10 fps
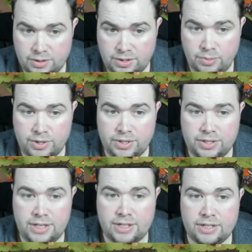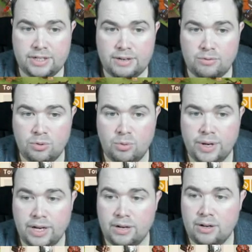So we're going to stick a town hall
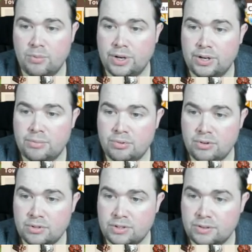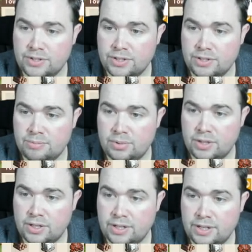here, and we're going to prioritise it by
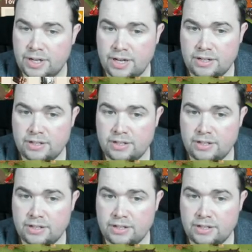clicking that.